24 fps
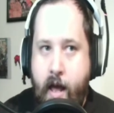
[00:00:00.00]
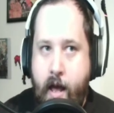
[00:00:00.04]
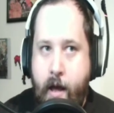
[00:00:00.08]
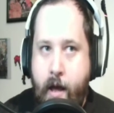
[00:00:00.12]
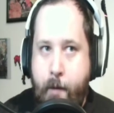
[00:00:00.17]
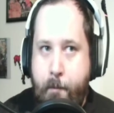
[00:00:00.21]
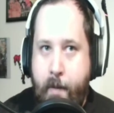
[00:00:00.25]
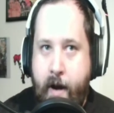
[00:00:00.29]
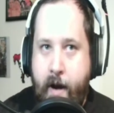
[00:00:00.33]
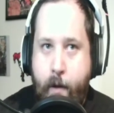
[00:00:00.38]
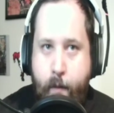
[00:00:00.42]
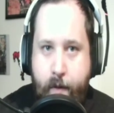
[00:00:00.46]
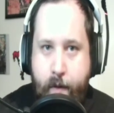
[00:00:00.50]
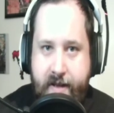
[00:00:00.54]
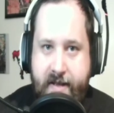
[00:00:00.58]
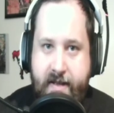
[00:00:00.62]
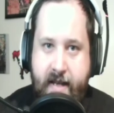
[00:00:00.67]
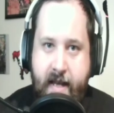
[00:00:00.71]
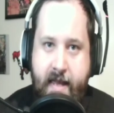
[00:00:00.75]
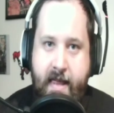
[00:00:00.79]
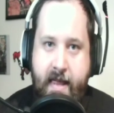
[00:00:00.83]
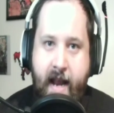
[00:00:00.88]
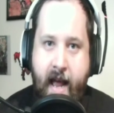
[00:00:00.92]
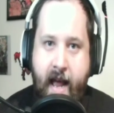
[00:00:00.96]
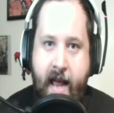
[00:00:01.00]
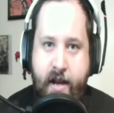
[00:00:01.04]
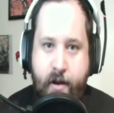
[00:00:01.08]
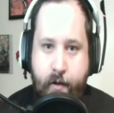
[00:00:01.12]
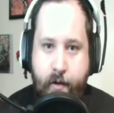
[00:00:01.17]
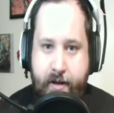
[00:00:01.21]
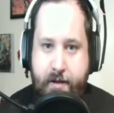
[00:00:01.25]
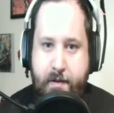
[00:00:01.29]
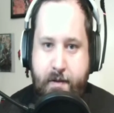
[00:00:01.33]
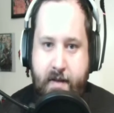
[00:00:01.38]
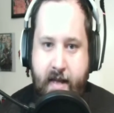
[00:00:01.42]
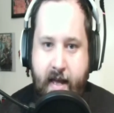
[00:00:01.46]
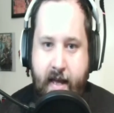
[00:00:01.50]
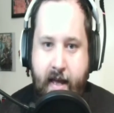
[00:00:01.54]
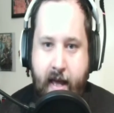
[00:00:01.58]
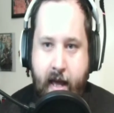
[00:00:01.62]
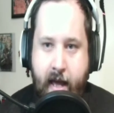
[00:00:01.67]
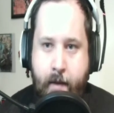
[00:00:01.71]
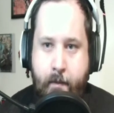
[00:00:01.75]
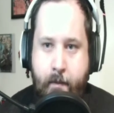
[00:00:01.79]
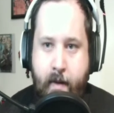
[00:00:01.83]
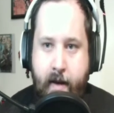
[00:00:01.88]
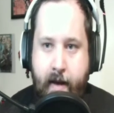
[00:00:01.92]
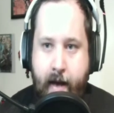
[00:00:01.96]
But I will say that I noticed with that
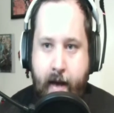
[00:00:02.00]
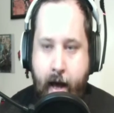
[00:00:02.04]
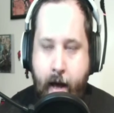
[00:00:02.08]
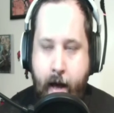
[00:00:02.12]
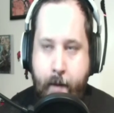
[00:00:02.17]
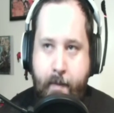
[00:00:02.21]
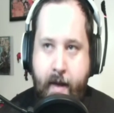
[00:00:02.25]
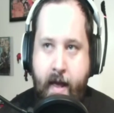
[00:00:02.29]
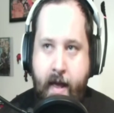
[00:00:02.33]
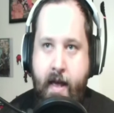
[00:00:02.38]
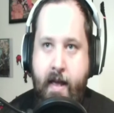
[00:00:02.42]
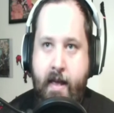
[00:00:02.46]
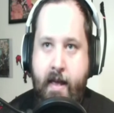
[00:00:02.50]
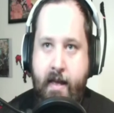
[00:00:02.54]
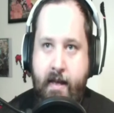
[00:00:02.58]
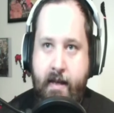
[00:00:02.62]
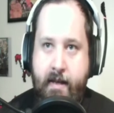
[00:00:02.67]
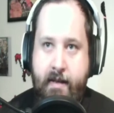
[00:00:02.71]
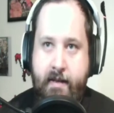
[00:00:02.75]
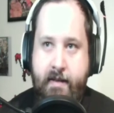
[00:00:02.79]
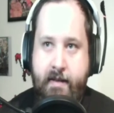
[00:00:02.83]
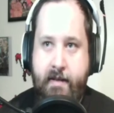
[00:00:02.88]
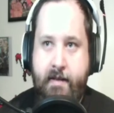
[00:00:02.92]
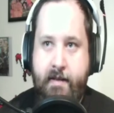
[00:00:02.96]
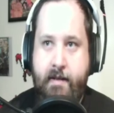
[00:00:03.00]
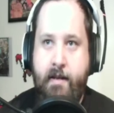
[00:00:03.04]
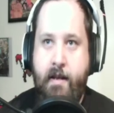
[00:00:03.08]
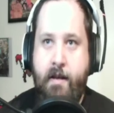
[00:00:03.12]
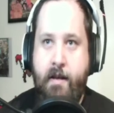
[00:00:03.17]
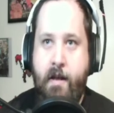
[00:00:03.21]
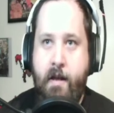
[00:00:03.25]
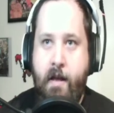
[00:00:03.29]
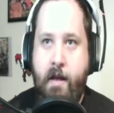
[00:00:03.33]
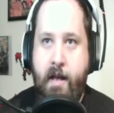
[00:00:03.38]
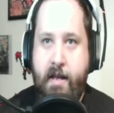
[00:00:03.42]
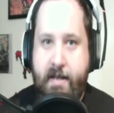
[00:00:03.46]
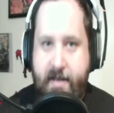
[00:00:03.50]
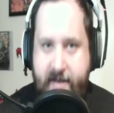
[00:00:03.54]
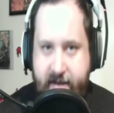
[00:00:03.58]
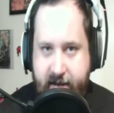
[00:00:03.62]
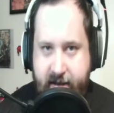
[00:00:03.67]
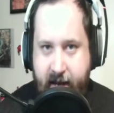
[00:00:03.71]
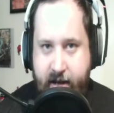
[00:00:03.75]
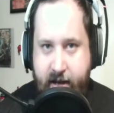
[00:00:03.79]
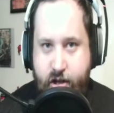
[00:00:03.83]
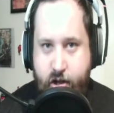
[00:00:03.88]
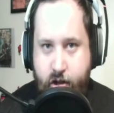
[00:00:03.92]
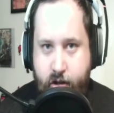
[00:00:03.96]
game, combat is
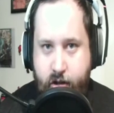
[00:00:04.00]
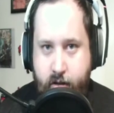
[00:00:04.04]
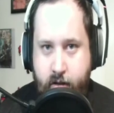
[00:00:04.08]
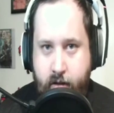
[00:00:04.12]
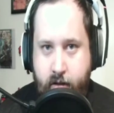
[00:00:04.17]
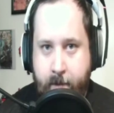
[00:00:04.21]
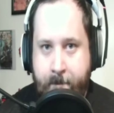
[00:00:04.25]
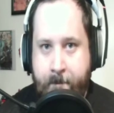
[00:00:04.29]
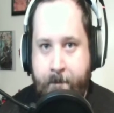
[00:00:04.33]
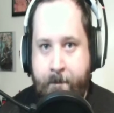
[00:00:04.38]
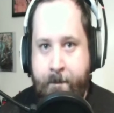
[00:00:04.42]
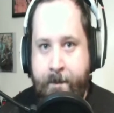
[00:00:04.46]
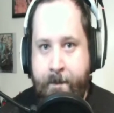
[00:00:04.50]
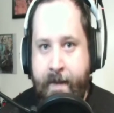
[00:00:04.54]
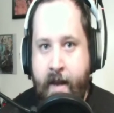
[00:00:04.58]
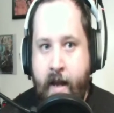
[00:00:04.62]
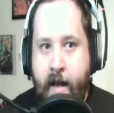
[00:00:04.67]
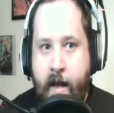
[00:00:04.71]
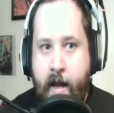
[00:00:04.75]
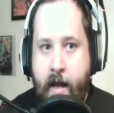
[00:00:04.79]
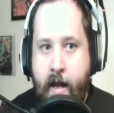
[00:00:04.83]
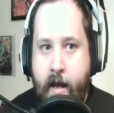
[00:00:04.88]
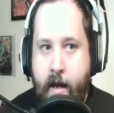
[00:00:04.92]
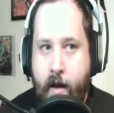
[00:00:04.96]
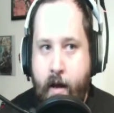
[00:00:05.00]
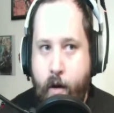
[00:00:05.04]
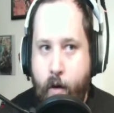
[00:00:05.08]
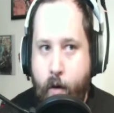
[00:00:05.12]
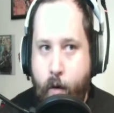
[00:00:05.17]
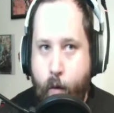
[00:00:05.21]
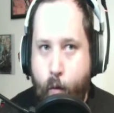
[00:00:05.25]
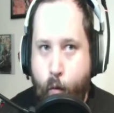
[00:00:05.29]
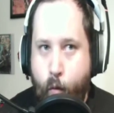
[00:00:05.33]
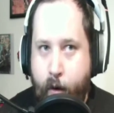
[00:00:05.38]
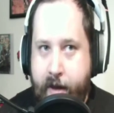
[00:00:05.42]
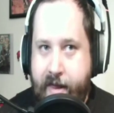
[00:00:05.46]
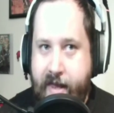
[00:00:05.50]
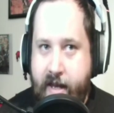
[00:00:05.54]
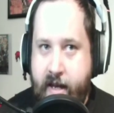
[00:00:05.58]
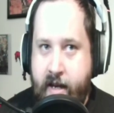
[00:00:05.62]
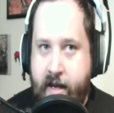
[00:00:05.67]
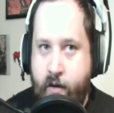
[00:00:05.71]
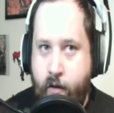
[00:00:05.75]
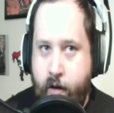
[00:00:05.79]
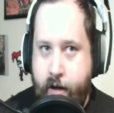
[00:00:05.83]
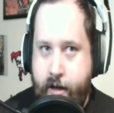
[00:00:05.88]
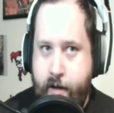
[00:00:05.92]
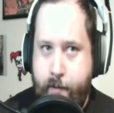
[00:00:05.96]
essential. With it, in
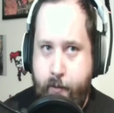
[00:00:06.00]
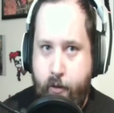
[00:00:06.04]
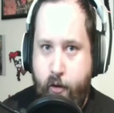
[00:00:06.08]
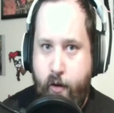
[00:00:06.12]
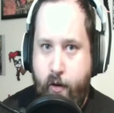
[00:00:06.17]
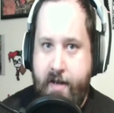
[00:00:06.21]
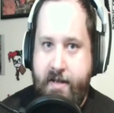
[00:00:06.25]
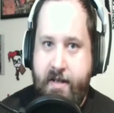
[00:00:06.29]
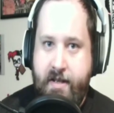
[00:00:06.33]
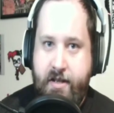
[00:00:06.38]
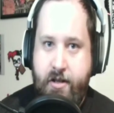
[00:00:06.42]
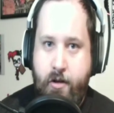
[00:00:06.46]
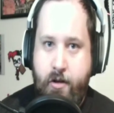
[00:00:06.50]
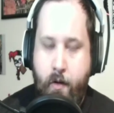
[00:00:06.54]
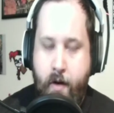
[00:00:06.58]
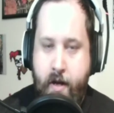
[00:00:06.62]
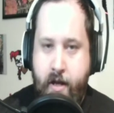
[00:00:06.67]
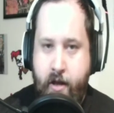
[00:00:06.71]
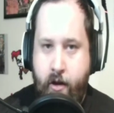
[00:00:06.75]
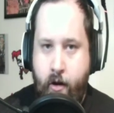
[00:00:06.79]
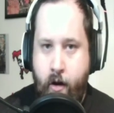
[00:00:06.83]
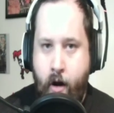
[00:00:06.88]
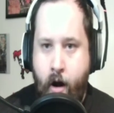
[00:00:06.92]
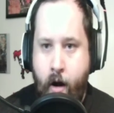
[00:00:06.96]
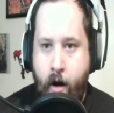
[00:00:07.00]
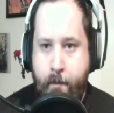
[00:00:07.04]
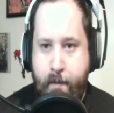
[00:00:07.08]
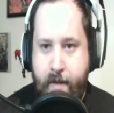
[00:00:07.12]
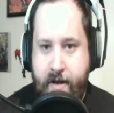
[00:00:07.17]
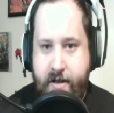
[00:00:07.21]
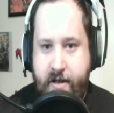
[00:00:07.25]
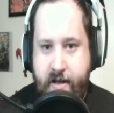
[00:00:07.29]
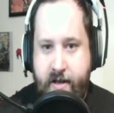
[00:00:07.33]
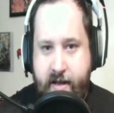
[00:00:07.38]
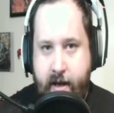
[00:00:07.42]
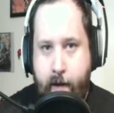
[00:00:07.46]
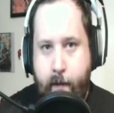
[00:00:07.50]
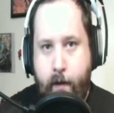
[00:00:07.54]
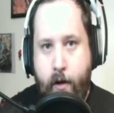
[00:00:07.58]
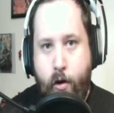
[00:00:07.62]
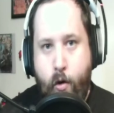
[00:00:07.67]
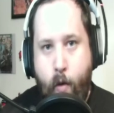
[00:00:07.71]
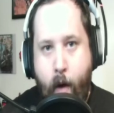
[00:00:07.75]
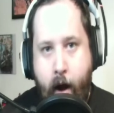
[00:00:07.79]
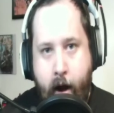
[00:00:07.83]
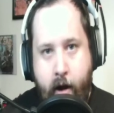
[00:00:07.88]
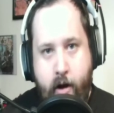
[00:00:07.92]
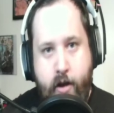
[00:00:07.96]
order to progress the story, there are missions that
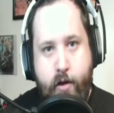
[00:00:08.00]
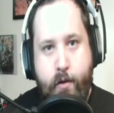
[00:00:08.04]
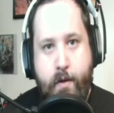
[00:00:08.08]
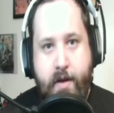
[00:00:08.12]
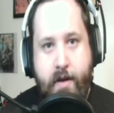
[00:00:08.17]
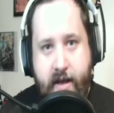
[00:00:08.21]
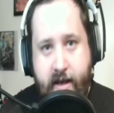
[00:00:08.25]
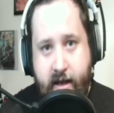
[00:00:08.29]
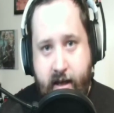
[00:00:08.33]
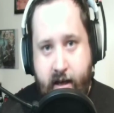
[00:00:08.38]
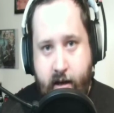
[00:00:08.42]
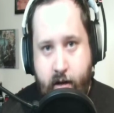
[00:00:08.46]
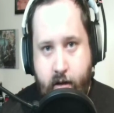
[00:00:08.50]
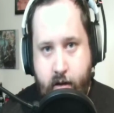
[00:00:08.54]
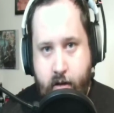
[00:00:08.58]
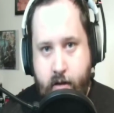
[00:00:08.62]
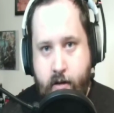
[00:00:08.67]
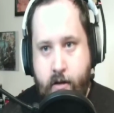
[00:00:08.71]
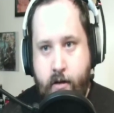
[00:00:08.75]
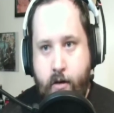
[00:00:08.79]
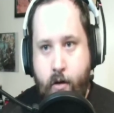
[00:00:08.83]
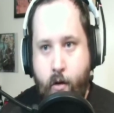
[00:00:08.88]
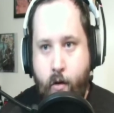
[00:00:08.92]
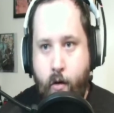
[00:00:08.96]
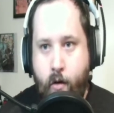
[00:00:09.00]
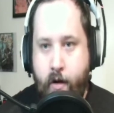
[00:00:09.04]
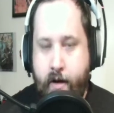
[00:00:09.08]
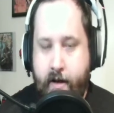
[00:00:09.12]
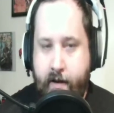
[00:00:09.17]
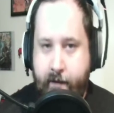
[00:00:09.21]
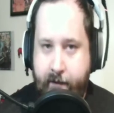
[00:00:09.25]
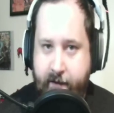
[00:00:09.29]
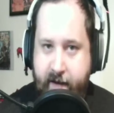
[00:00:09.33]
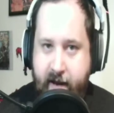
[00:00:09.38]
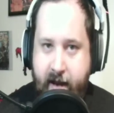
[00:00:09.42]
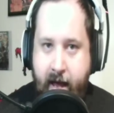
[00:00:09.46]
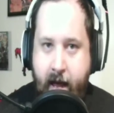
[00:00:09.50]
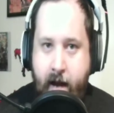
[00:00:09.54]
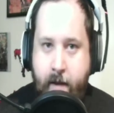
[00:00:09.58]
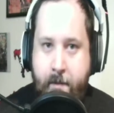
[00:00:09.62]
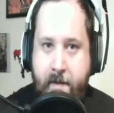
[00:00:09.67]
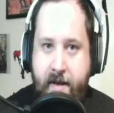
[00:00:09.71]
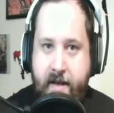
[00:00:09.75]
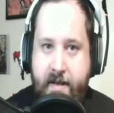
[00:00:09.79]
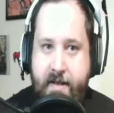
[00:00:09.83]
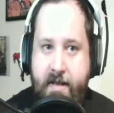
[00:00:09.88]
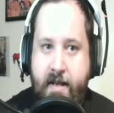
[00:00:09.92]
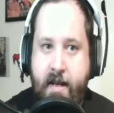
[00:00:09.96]
require you to kill or defeat
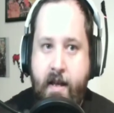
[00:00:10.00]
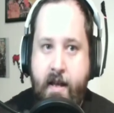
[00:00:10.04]
enemies.